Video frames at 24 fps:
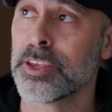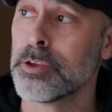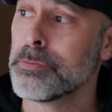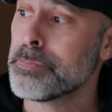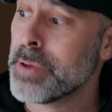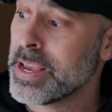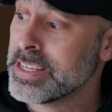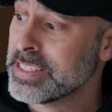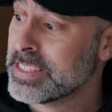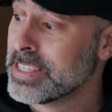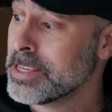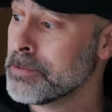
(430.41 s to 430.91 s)
You
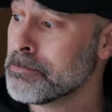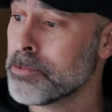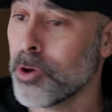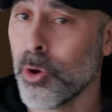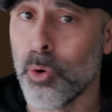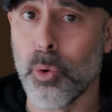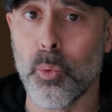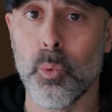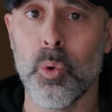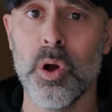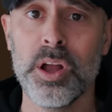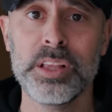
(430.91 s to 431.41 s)
basically build
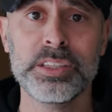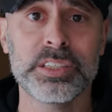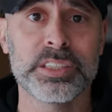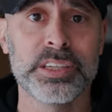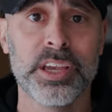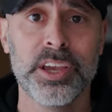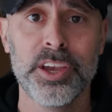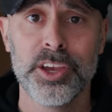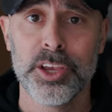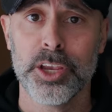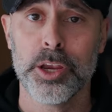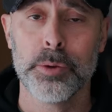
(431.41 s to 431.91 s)
it once,
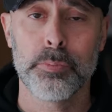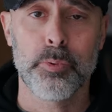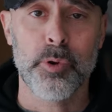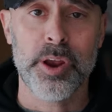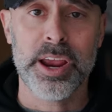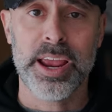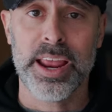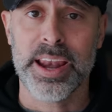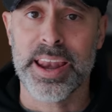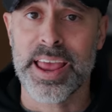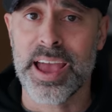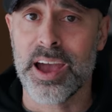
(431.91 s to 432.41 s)
you
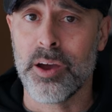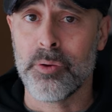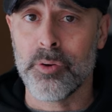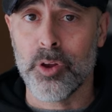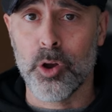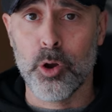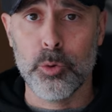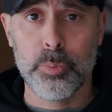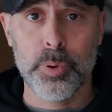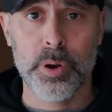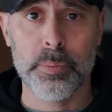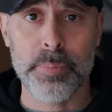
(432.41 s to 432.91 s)
break it down,
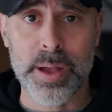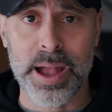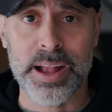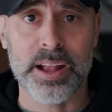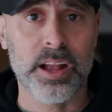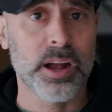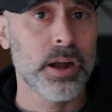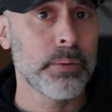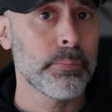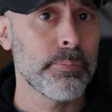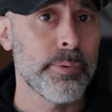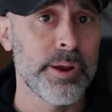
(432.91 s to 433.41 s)
open it back
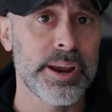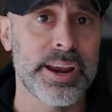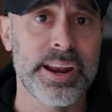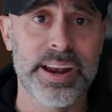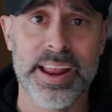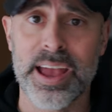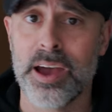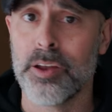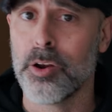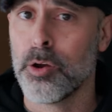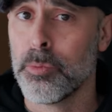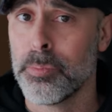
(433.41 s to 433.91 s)
up, break it
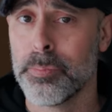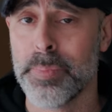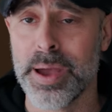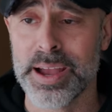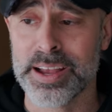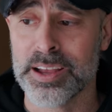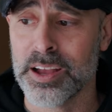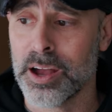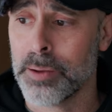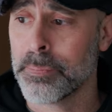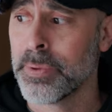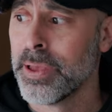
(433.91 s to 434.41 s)
down, open
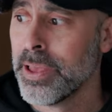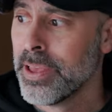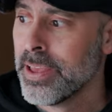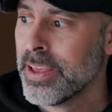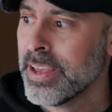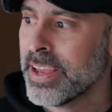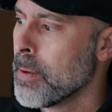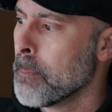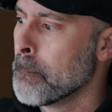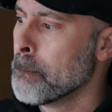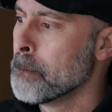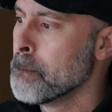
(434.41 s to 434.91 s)
back up.
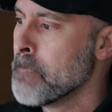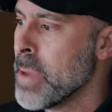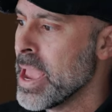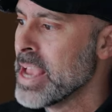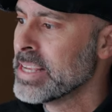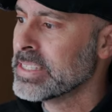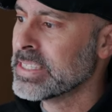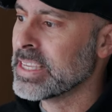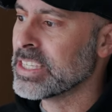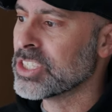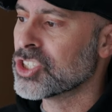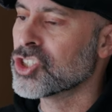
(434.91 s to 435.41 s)

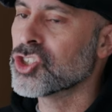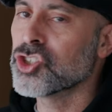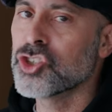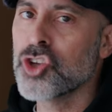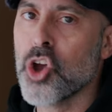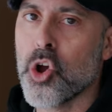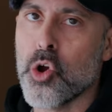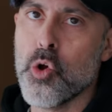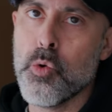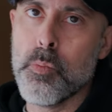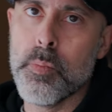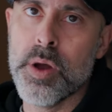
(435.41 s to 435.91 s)
Makes it
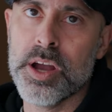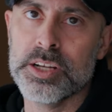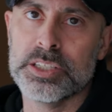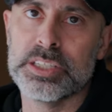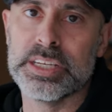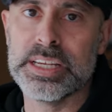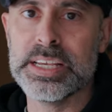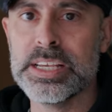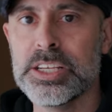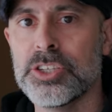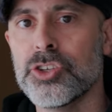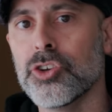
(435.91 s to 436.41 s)
so much
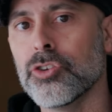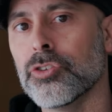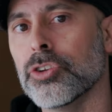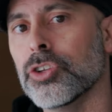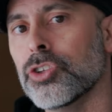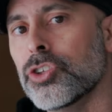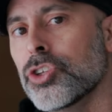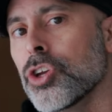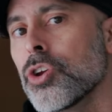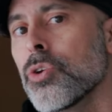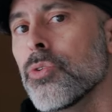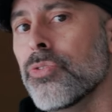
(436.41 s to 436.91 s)
easier to
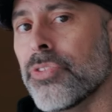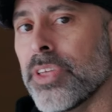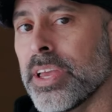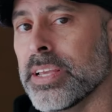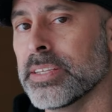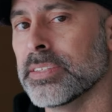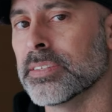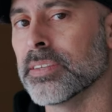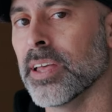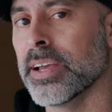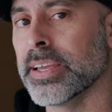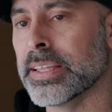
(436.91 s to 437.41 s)
do
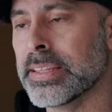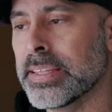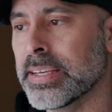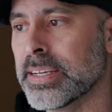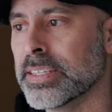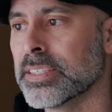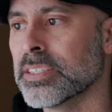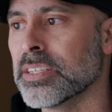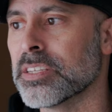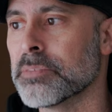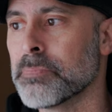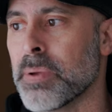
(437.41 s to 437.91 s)
things like
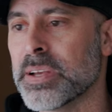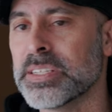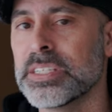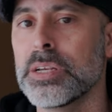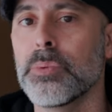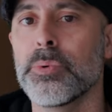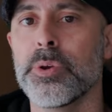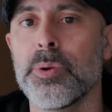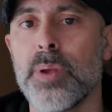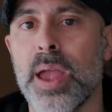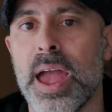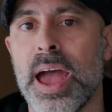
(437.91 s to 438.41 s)
this, especially
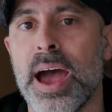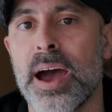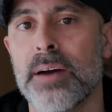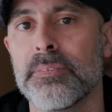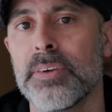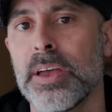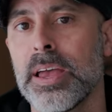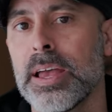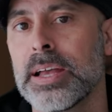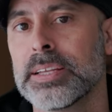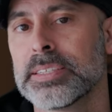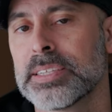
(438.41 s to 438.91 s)
when you have
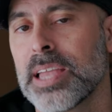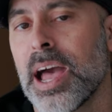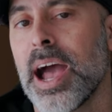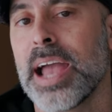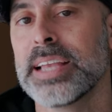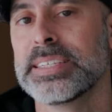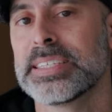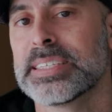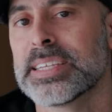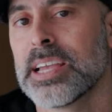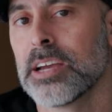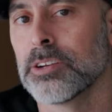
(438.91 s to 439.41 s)

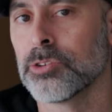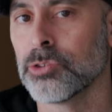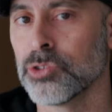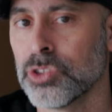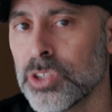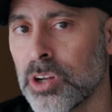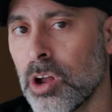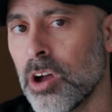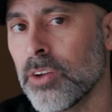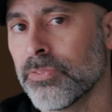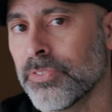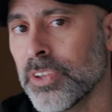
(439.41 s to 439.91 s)
tight schedules
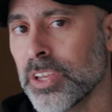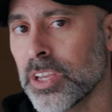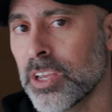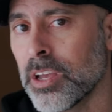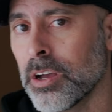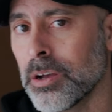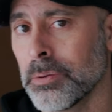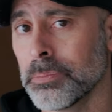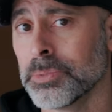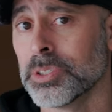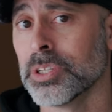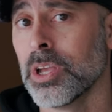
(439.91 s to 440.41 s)
that often
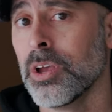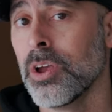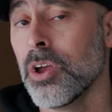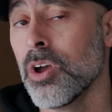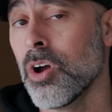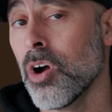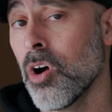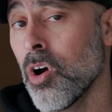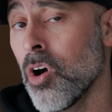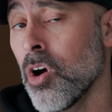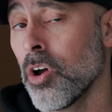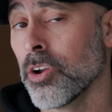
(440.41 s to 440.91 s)
comes
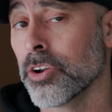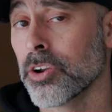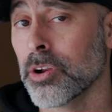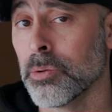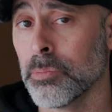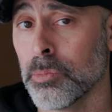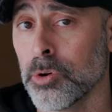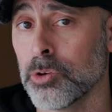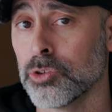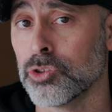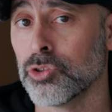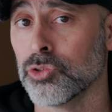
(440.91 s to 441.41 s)
on
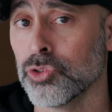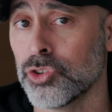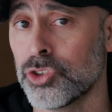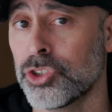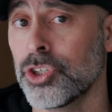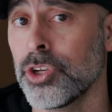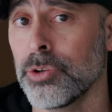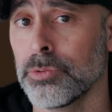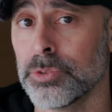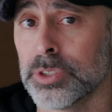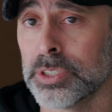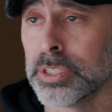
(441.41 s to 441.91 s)
commercial
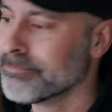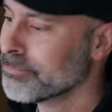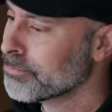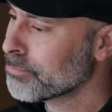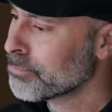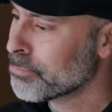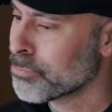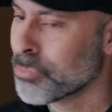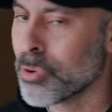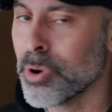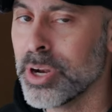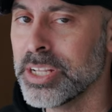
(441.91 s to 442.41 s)
shoots.
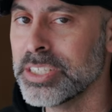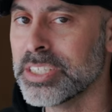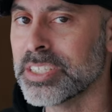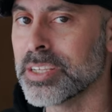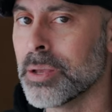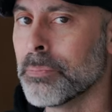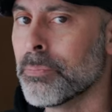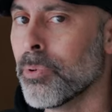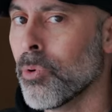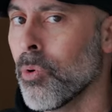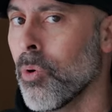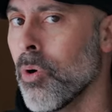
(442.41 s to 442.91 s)
Pretty
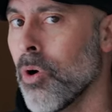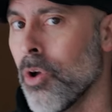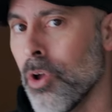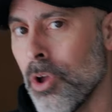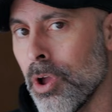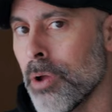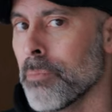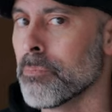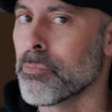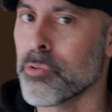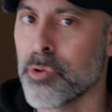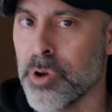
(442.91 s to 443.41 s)
simple,
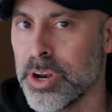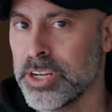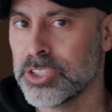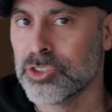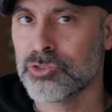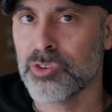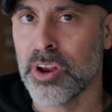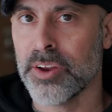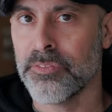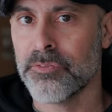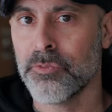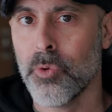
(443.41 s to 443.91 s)
pretty
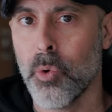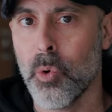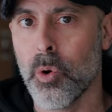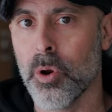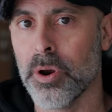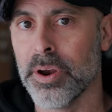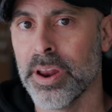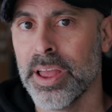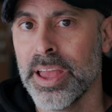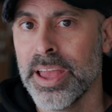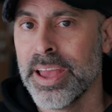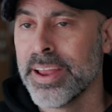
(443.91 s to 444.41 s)

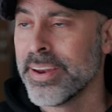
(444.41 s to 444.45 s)
straightforward.